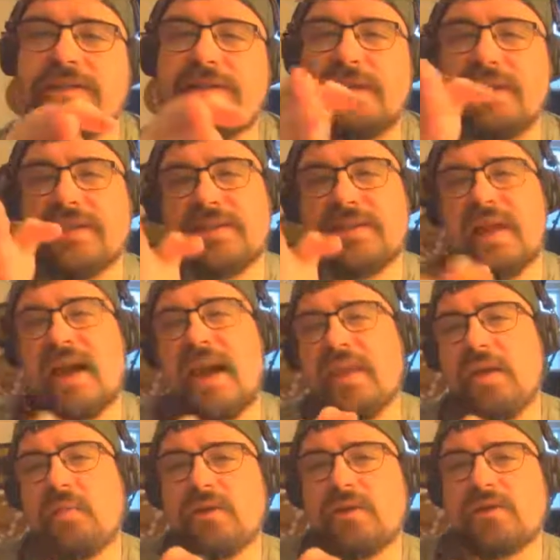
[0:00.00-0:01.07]
exactly
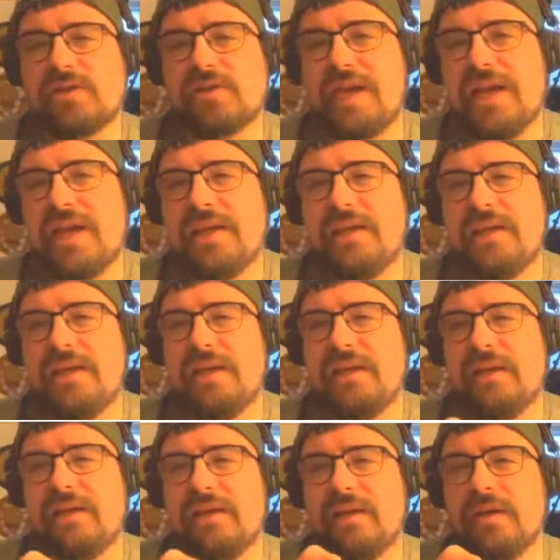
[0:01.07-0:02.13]
what you're saying
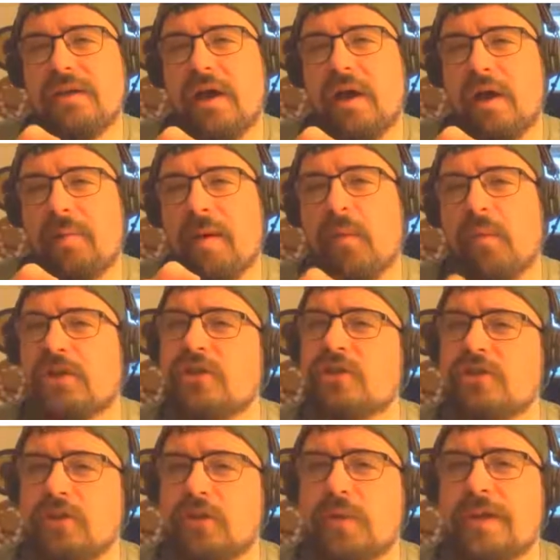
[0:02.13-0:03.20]
about what
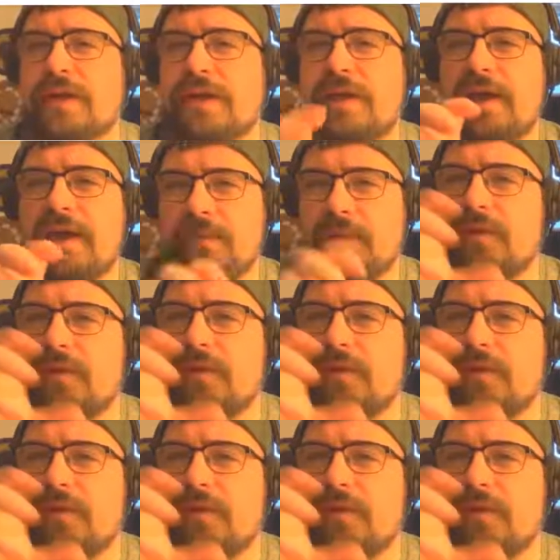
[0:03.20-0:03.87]
you're doing with your